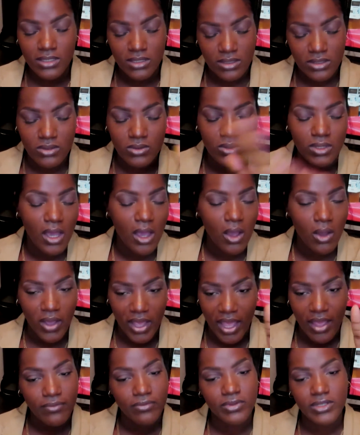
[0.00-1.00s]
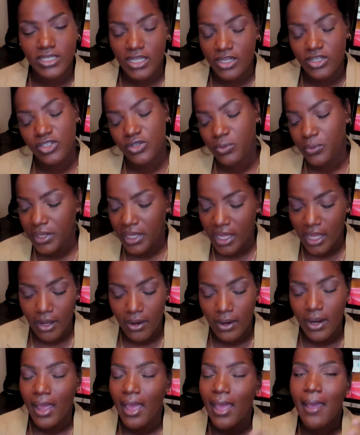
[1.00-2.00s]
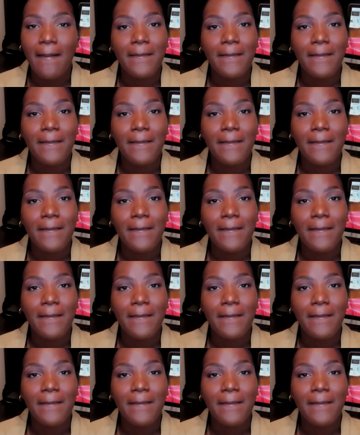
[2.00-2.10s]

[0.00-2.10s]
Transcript: do the whole confrontation with Karen.